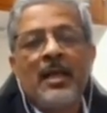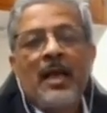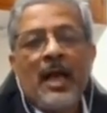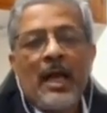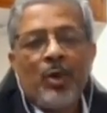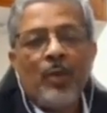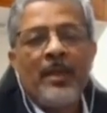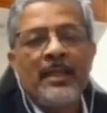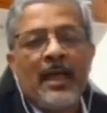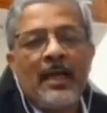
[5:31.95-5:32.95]
I'm hoping
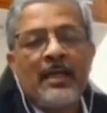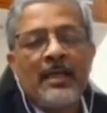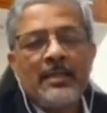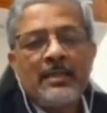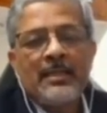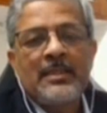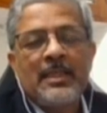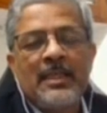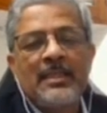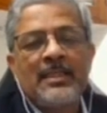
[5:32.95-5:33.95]
that just the reason